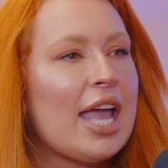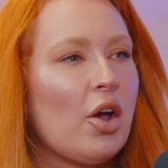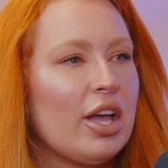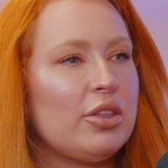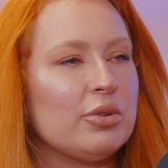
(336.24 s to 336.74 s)
And
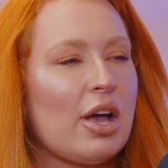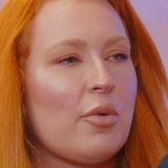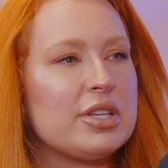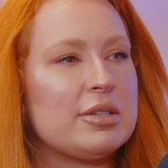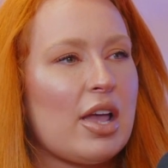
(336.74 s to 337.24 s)
I thought
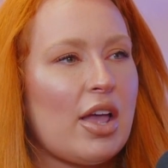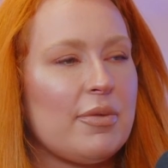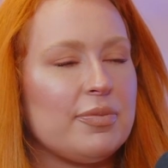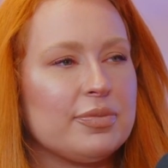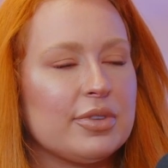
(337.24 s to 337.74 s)
that was
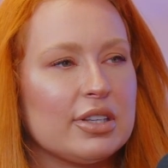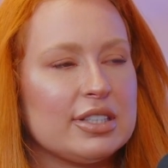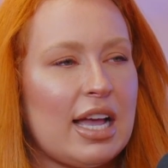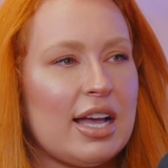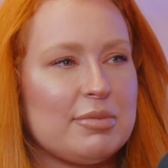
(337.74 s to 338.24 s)

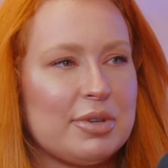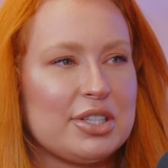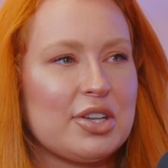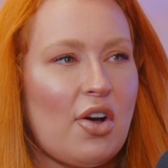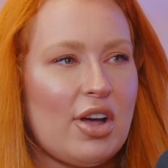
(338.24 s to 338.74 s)
sad
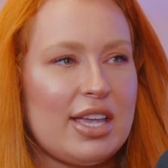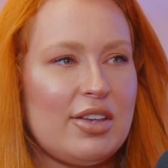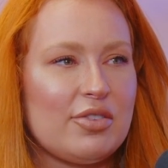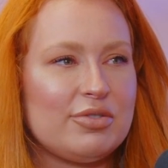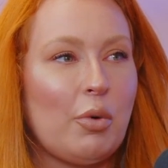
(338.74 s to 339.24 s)
because
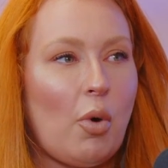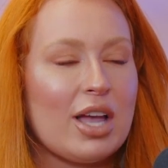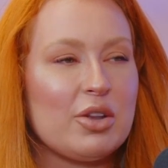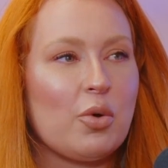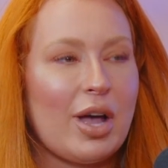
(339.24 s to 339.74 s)
I thought
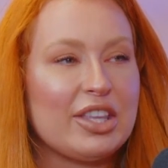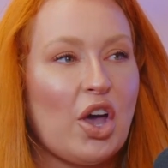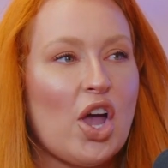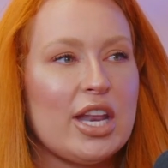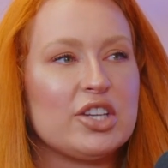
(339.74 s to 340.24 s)
I looked quite
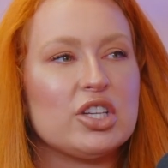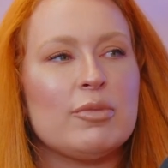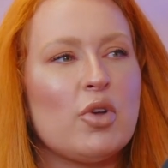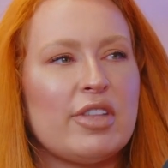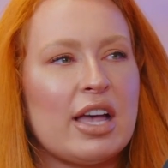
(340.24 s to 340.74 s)
girlish and
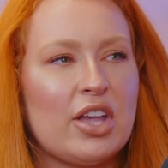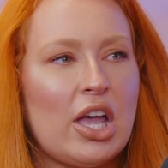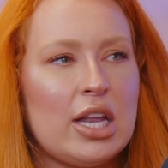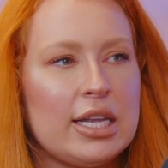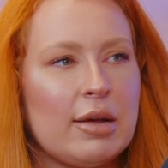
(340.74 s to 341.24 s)
I'm not that
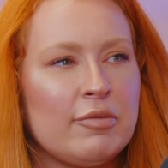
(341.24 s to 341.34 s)
girly.